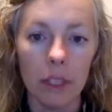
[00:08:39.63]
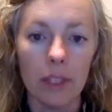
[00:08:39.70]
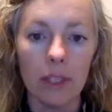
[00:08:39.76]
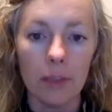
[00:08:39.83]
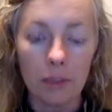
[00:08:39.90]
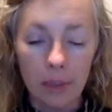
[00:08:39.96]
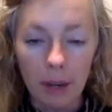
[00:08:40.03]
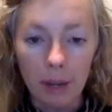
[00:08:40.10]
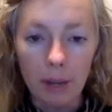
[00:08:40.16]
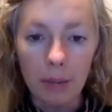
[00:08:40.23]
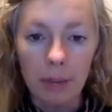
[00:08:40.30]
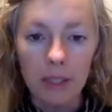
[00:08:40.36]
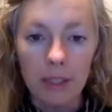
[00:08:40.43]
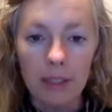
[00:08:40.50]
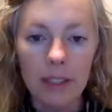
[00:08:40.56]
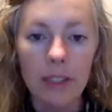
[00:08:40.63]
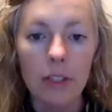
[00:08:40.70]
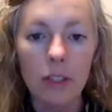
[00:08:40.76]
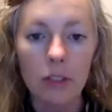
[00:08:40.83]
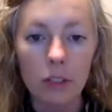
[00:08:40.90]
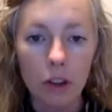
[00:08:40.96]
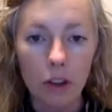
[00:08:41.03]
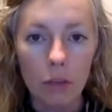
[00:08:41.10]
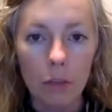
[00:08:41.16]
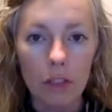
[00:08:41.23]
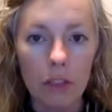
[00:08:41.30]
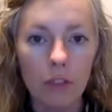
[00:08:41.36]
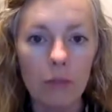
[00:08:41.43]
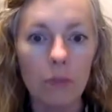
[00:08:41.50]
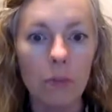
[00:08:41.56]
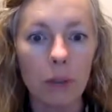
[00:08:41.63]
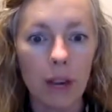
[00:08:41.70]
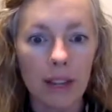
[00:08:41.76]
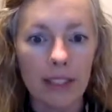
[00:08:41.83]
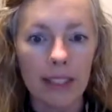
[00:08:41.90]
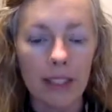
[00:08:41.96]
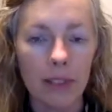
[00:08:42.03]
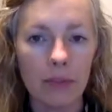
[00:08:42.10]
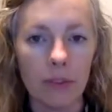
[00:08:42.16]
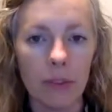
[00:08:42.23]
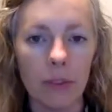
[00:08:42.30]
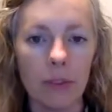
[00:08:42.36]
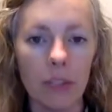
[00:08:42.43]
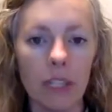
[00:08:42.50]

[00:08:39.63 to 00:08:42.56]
The problem is so much of processed food,